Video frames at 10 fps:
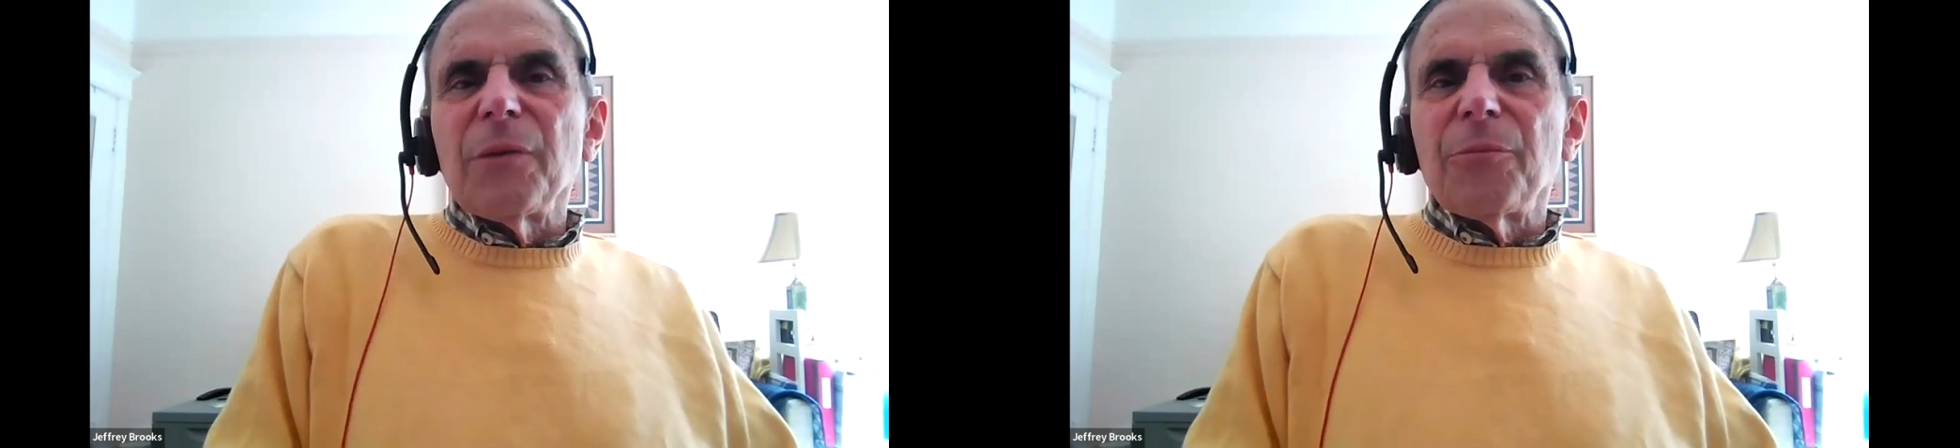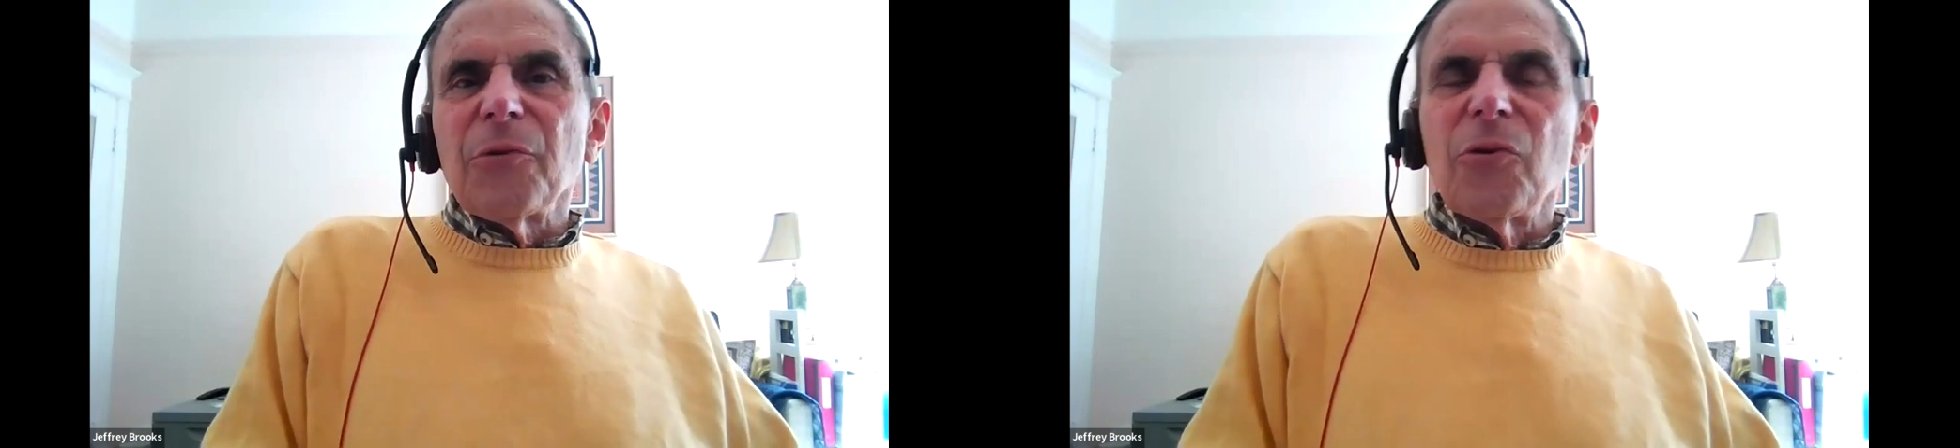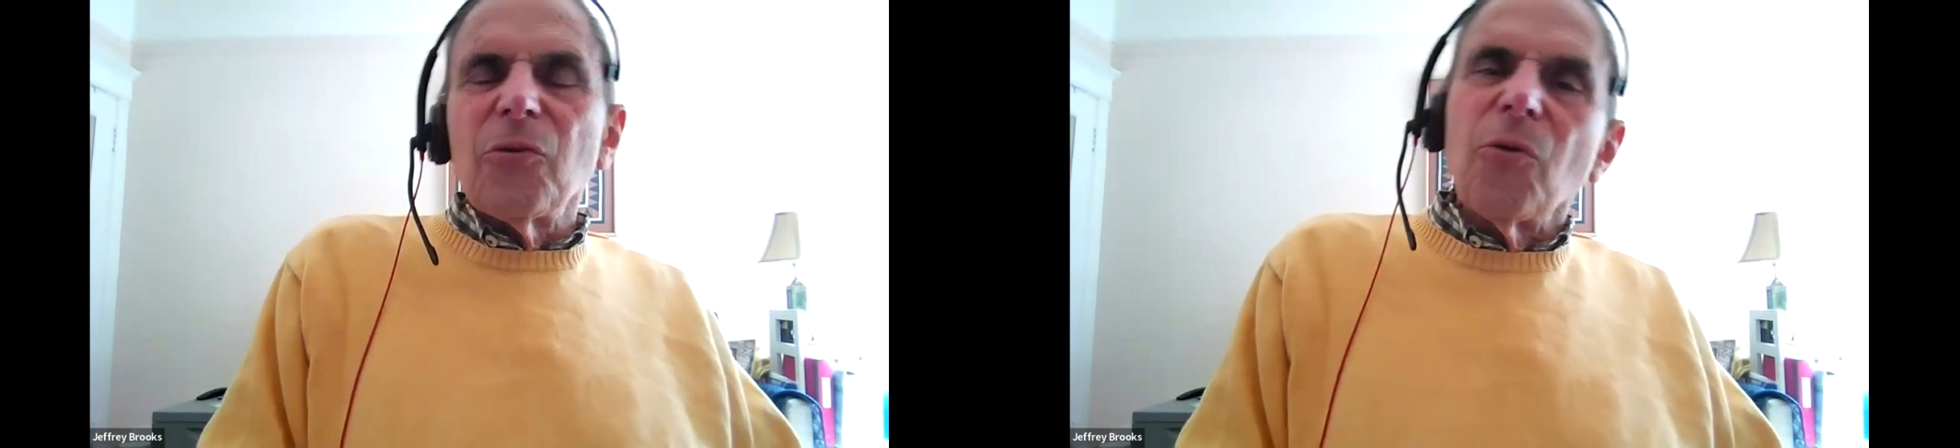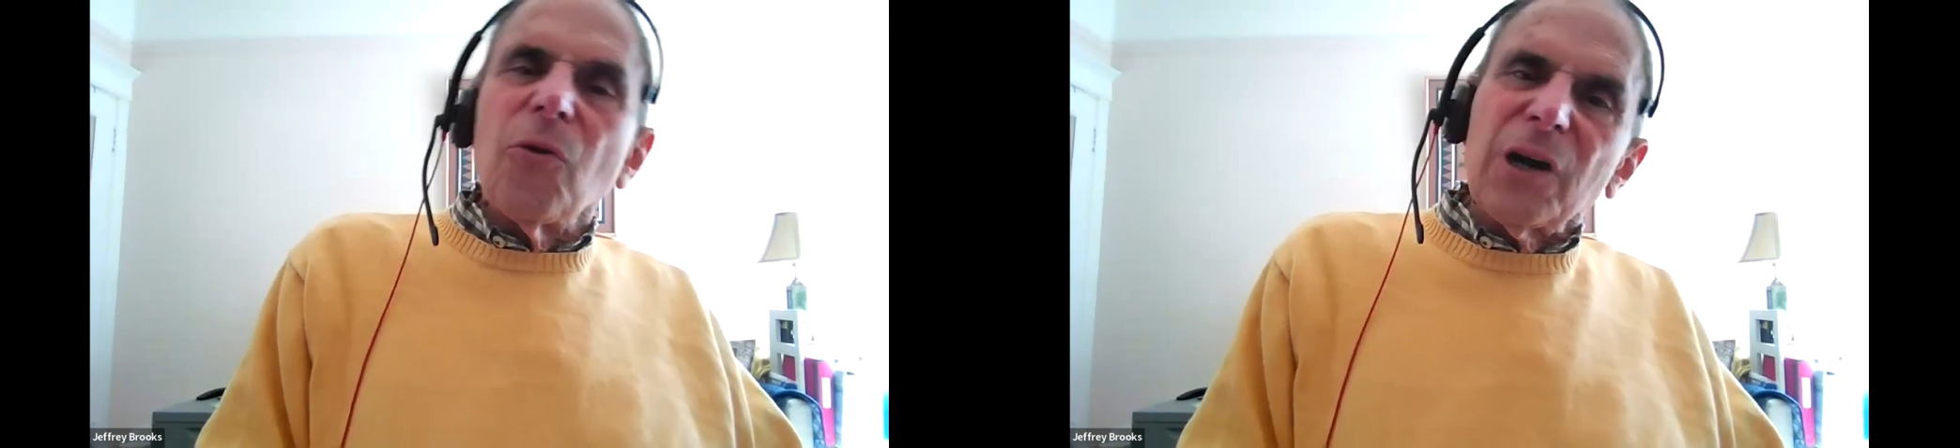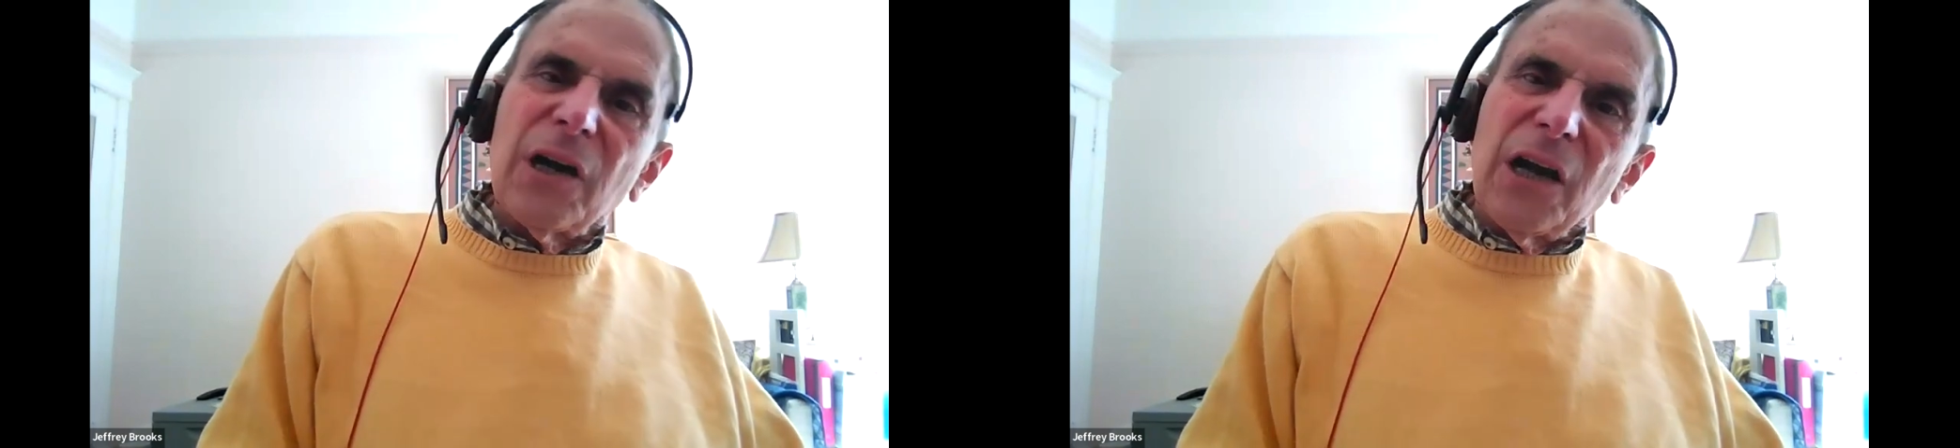people who
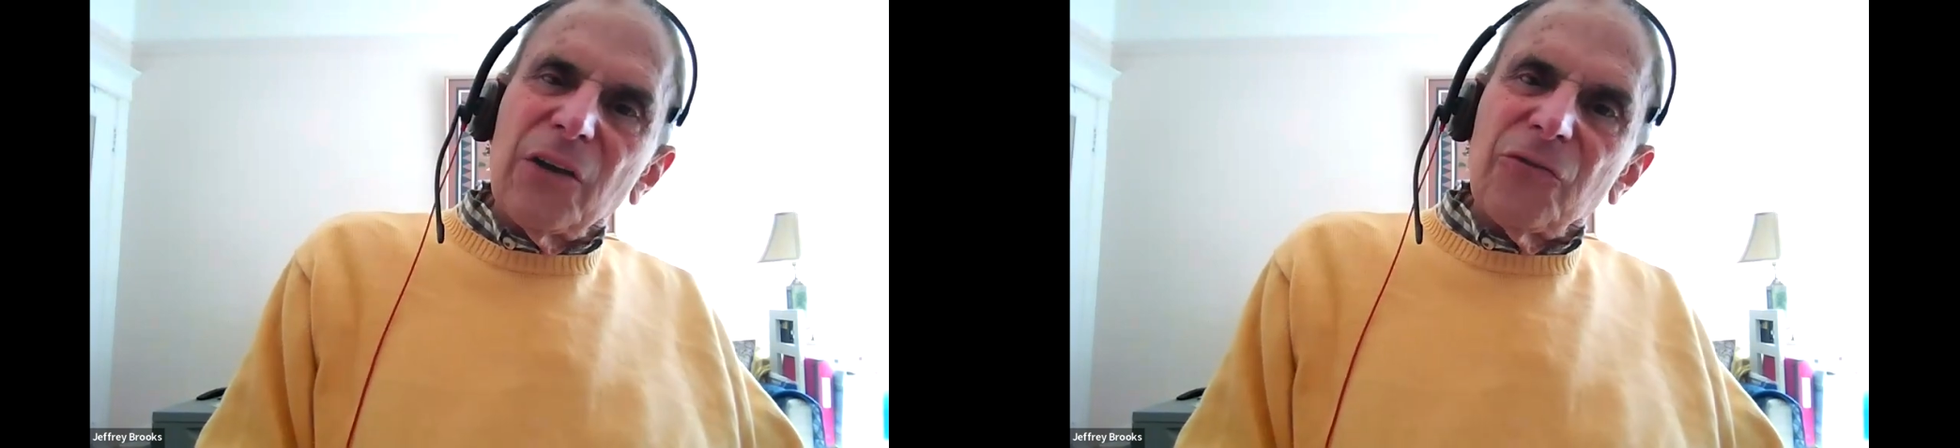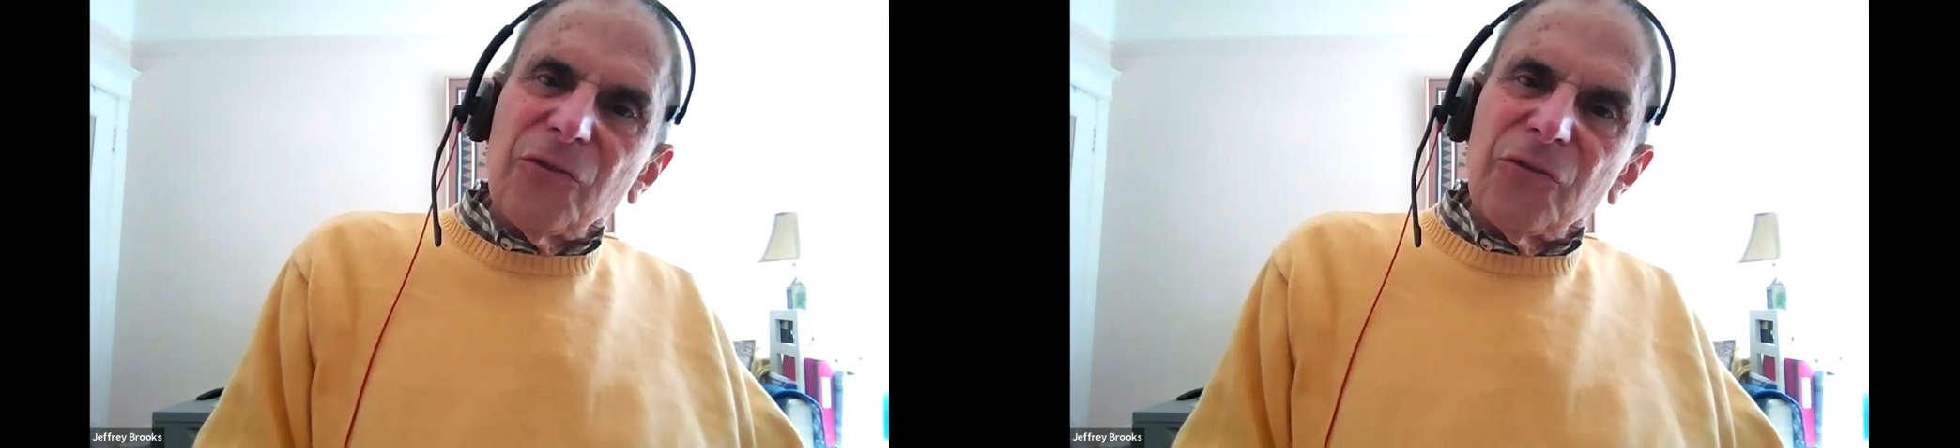organized